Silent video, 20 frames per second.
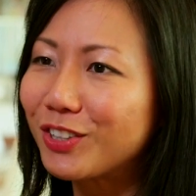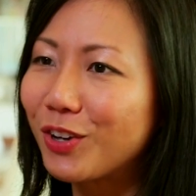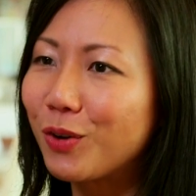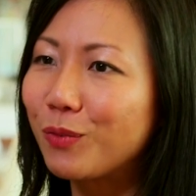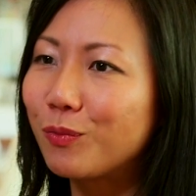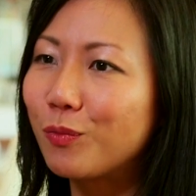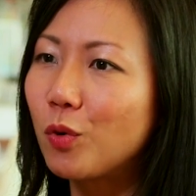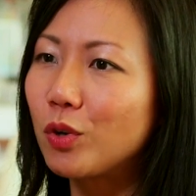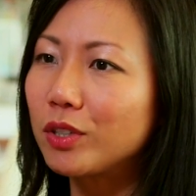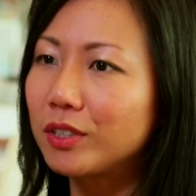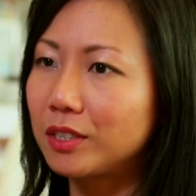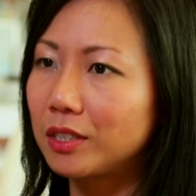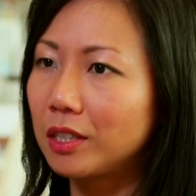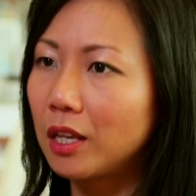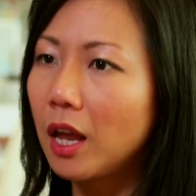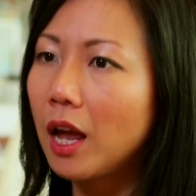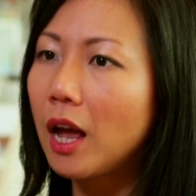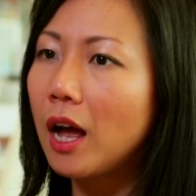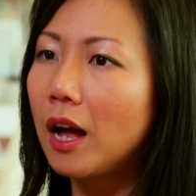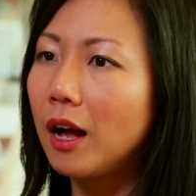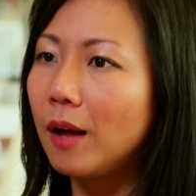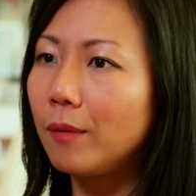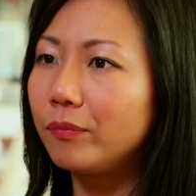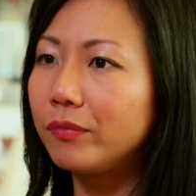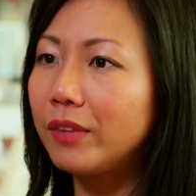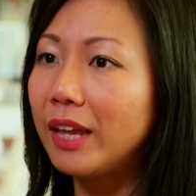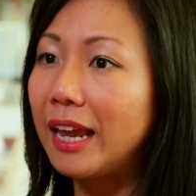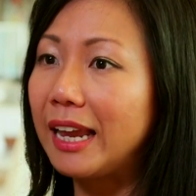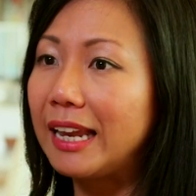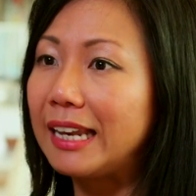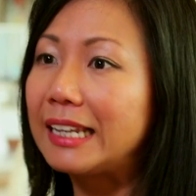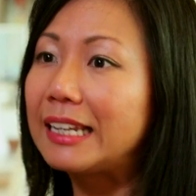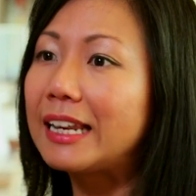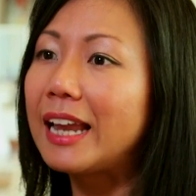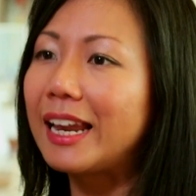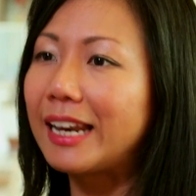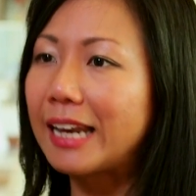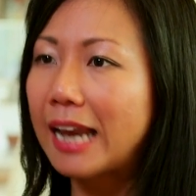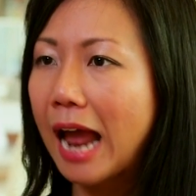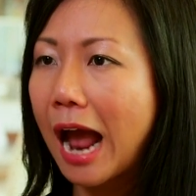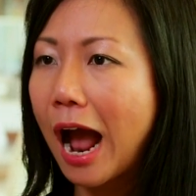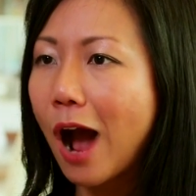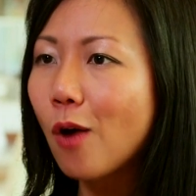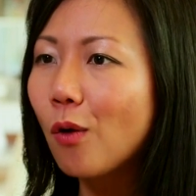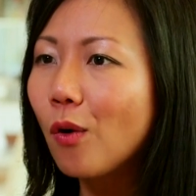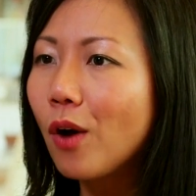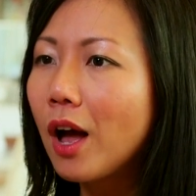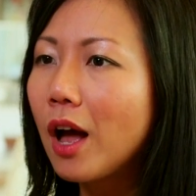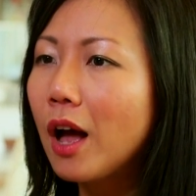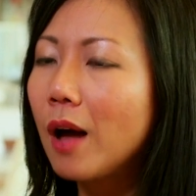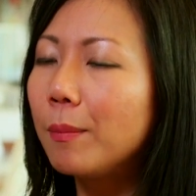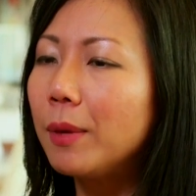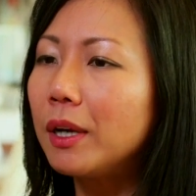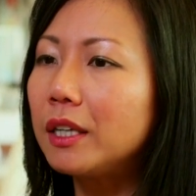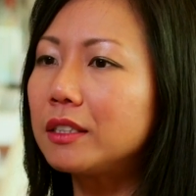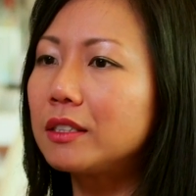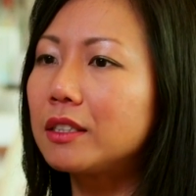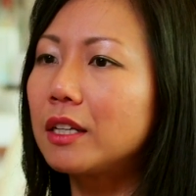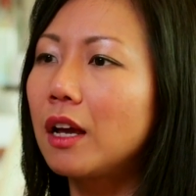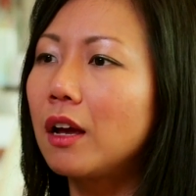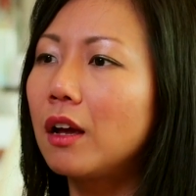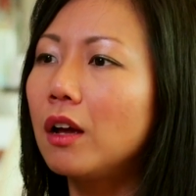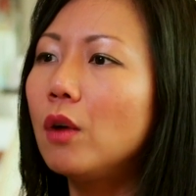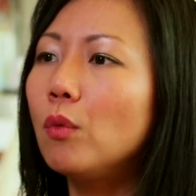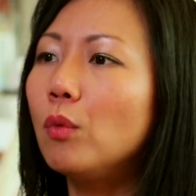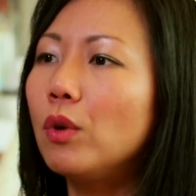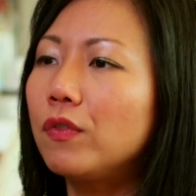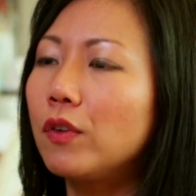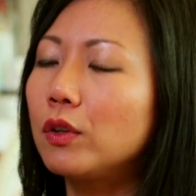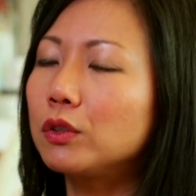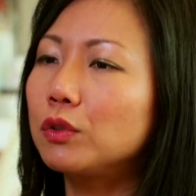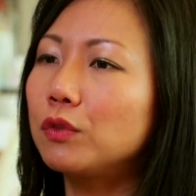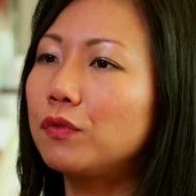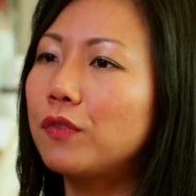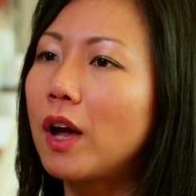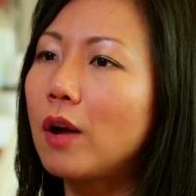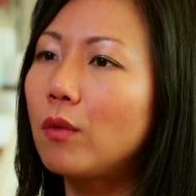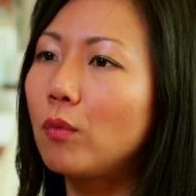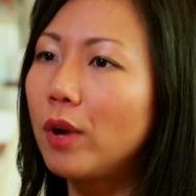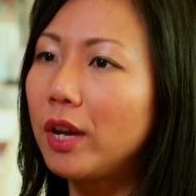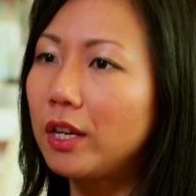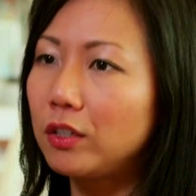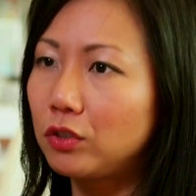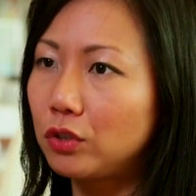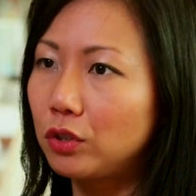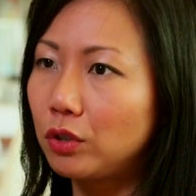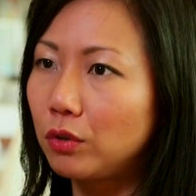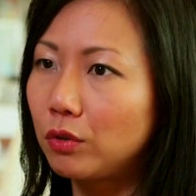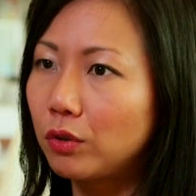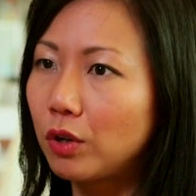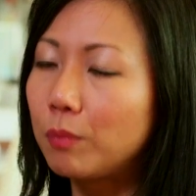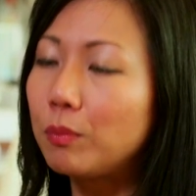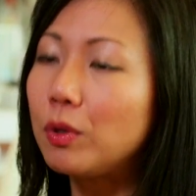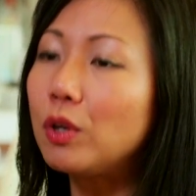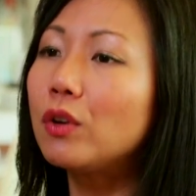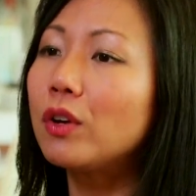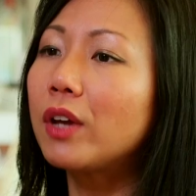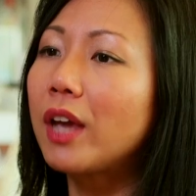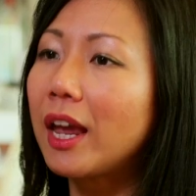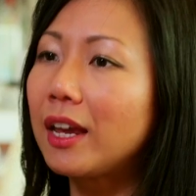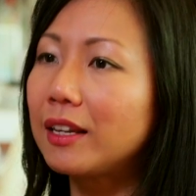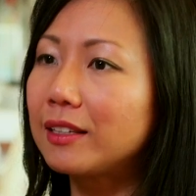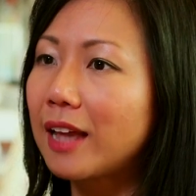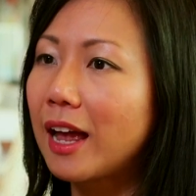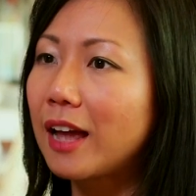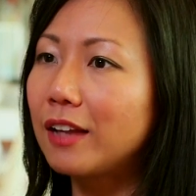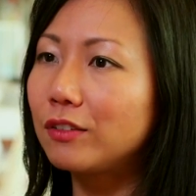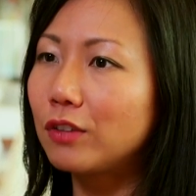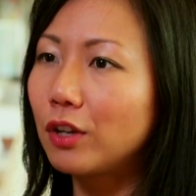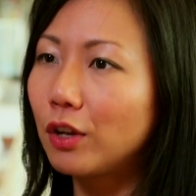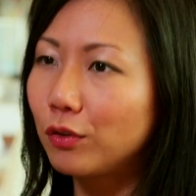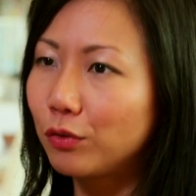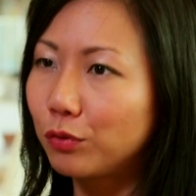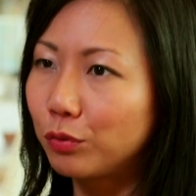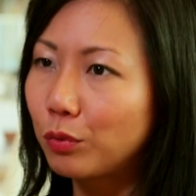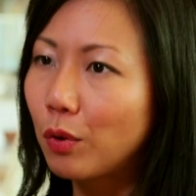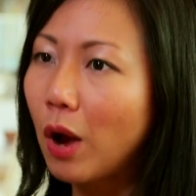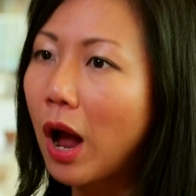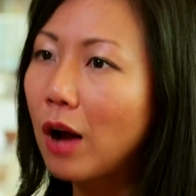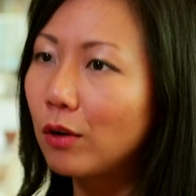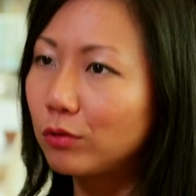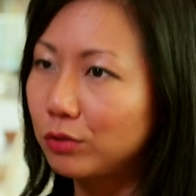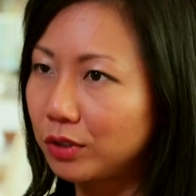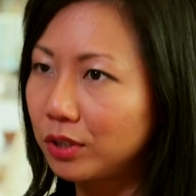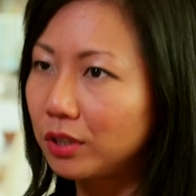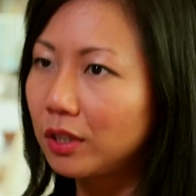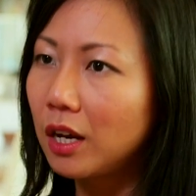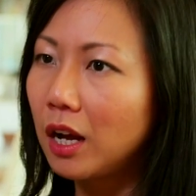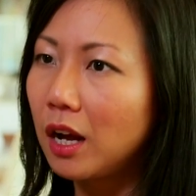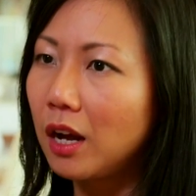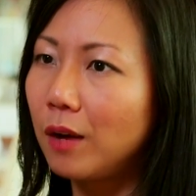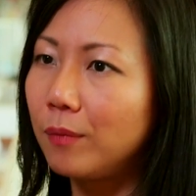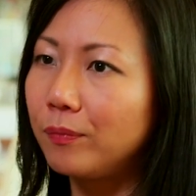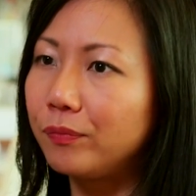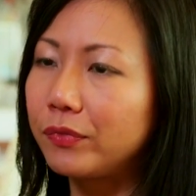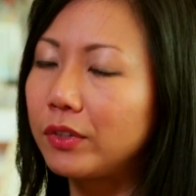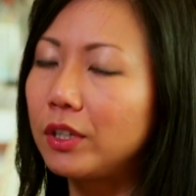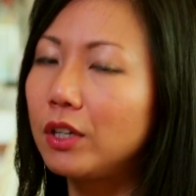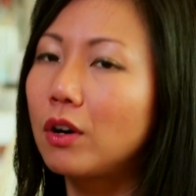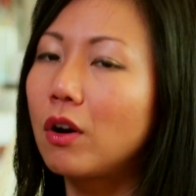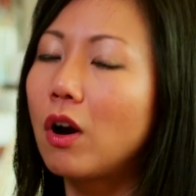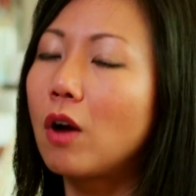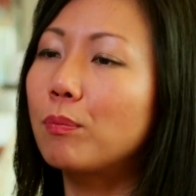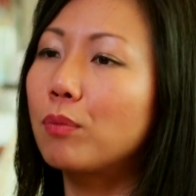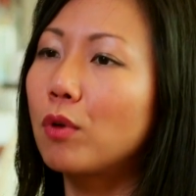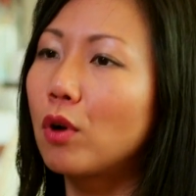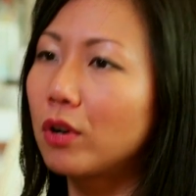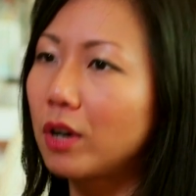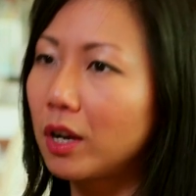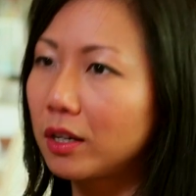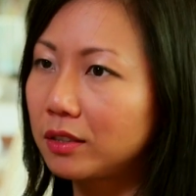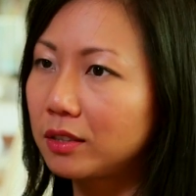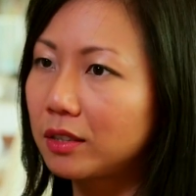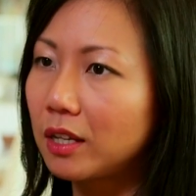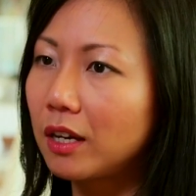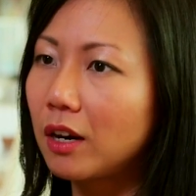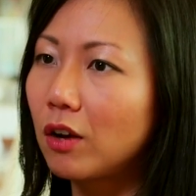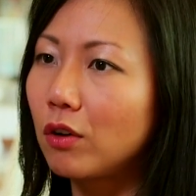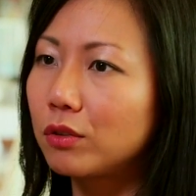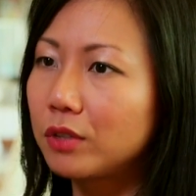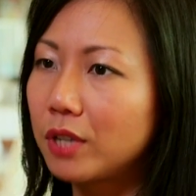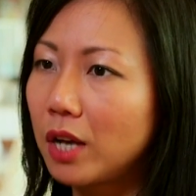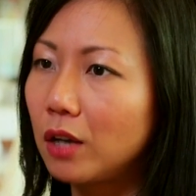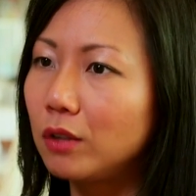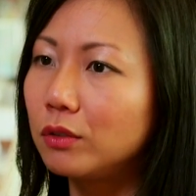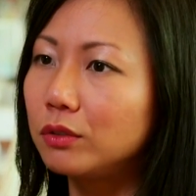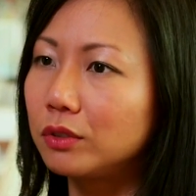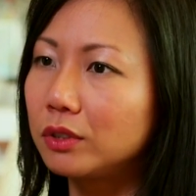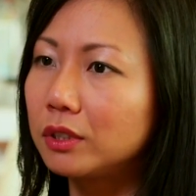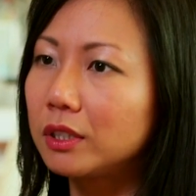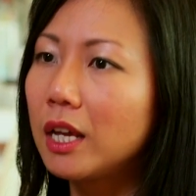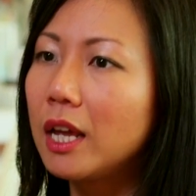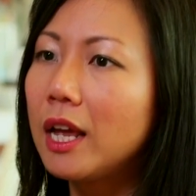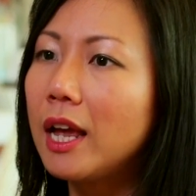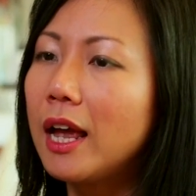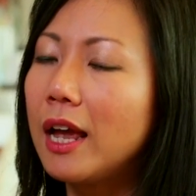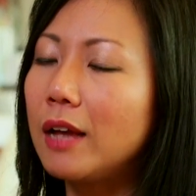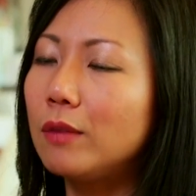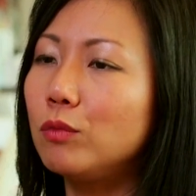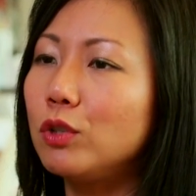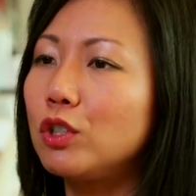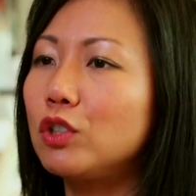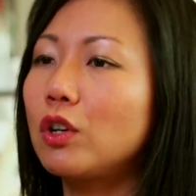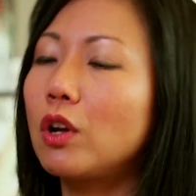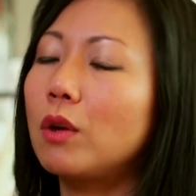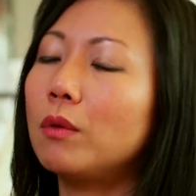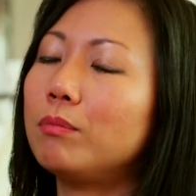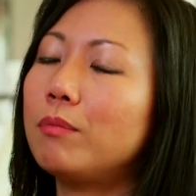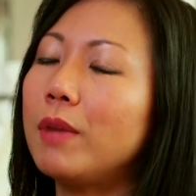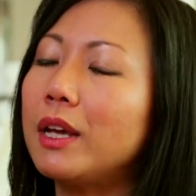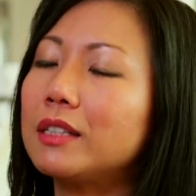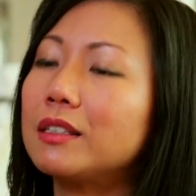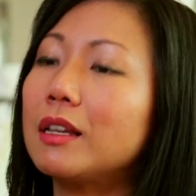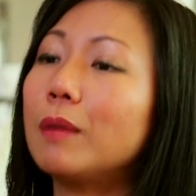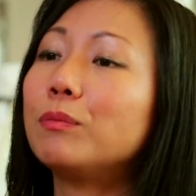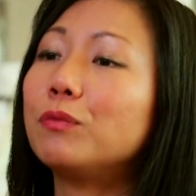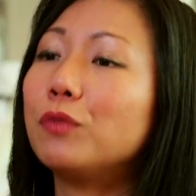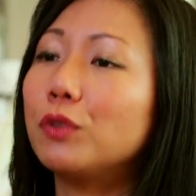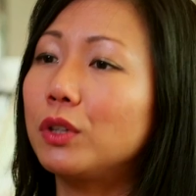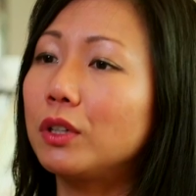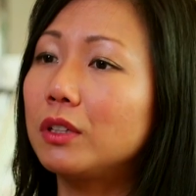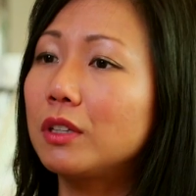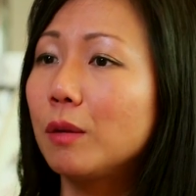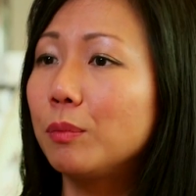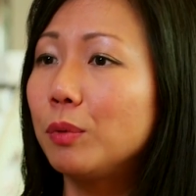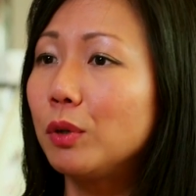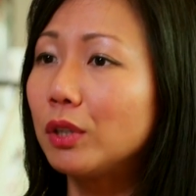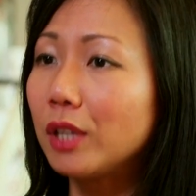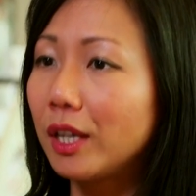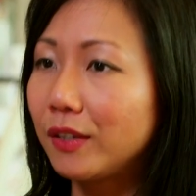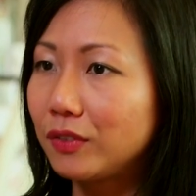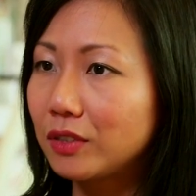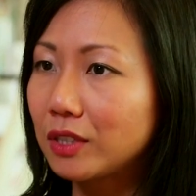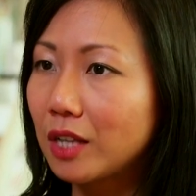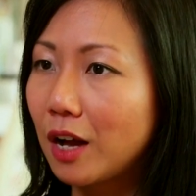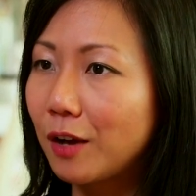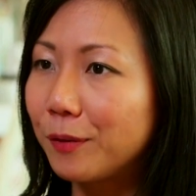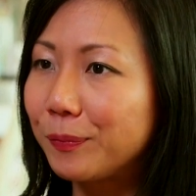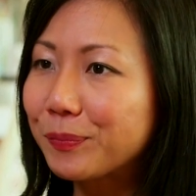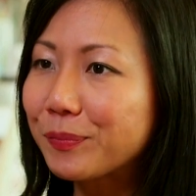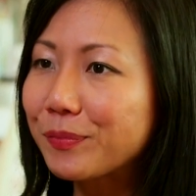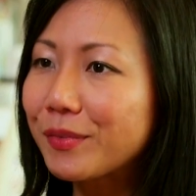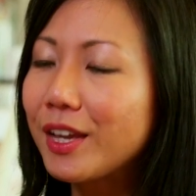on what's in and now, but we've also found ways to communicate that throughout our products and our hotels, and which makes up for the W lifestyle.